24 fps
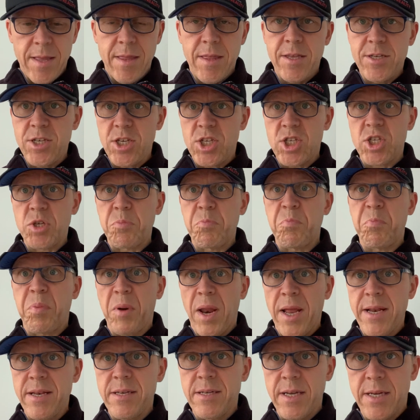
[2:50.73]
This is
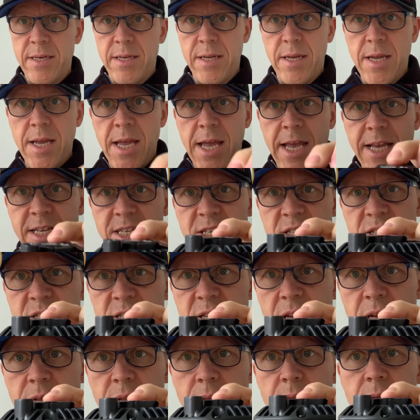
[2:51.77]
splendid. It's
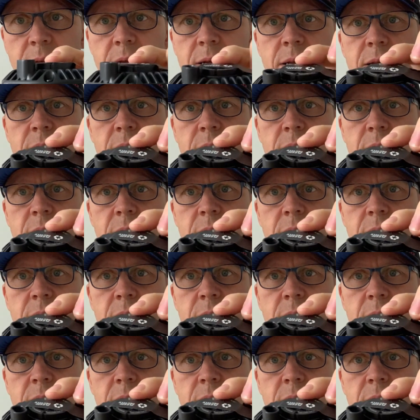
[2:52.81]
still,